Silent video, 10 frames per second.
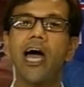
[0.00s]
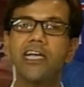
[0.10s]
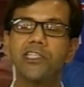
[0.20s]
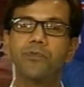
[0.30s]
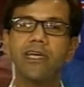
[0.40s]

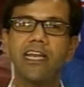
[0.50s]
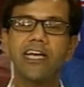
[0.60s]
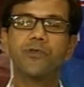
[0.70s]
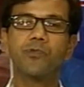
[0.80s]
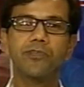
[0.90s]
as well
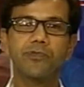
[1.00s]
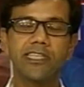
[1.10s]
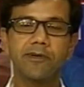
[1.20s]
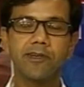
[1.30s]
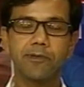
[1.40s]
as what were
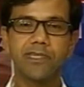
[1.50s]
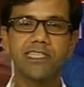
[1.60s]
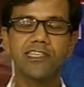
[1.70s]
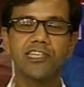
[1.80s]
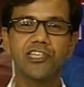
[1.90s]
the
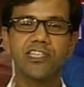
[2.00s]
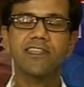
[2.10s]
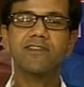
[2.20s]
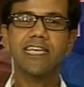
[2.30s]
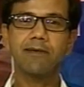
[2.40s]
representations
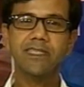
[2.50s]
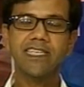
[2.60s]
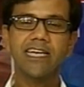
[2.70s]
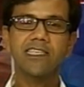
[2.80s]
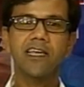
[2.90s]
of
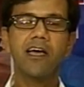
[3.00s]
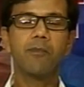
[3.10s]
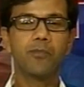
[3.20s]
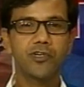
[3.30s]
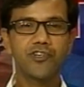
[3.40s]
same-sex
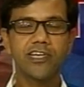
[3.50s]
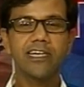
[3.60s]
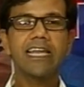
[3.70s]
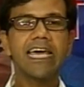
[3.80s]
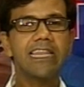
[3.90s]

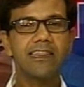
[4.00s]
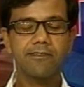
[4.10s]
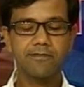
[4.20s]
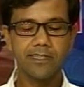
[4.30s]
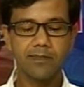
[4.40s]
portrayal in the
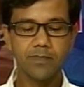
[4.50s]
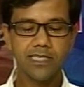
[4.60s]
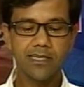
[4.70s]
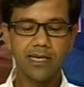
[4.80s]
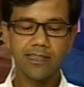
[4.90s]
films.